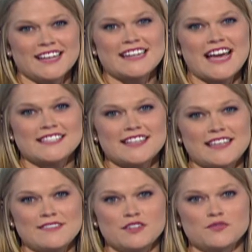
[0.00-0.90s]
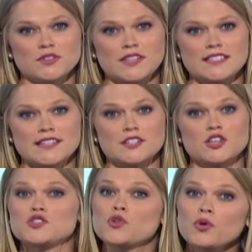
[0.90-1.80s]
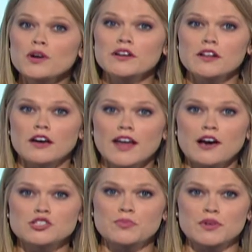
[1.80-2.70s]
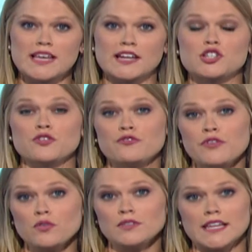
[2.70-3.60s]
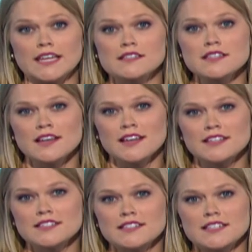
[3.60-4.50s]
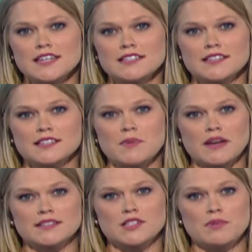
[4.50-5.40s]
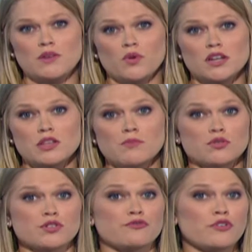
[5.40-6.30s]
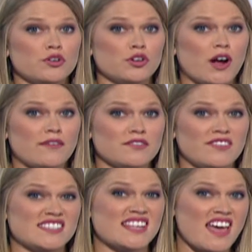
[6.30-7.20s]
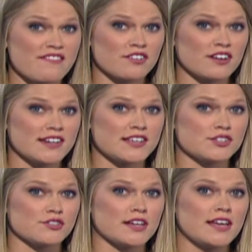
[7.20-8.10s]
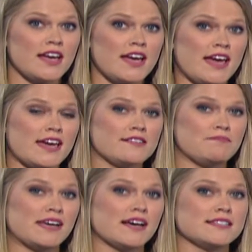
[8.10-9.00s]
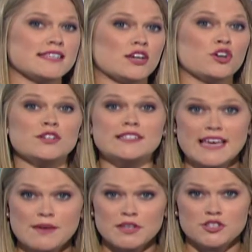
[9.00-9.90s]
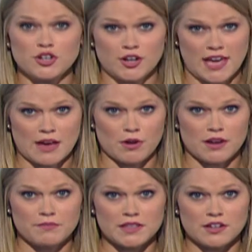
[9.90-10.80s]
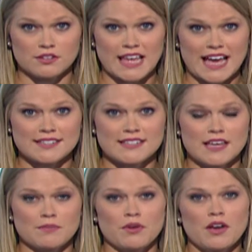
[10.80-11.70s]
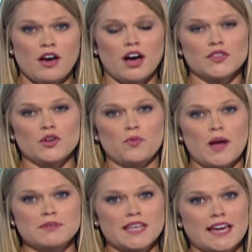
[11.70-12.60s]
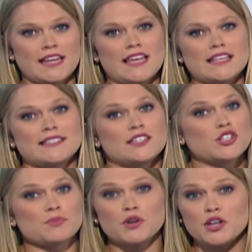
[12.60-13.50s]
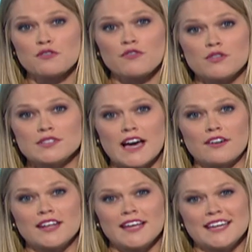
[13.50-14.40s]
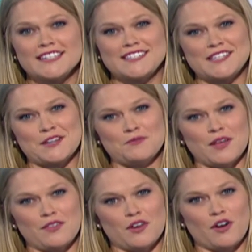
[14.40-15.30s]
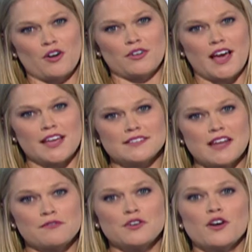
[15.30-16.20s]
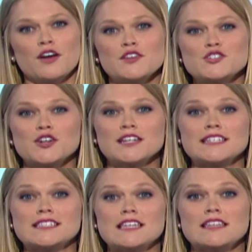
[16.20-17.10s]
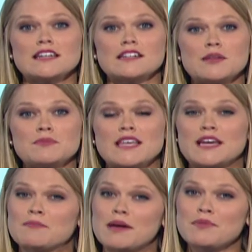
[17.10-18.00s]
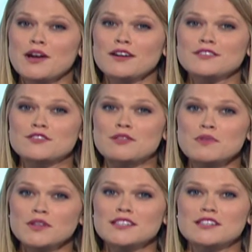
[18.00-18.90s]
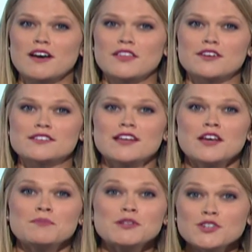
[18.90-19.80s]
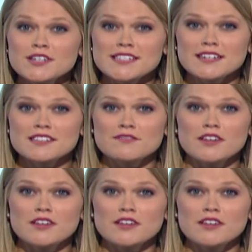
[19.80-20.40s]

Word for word: NASA even released a tutorial on how to protect your phone lens, since it is expected to be one of the most photographed events ever in history and because it could damage your camera. But their last tip on their website is to just put your phone down and to see it with your own eyes. Now, if you're on the journey to see the eclipse like my parents or the millions of others, be sure to send us a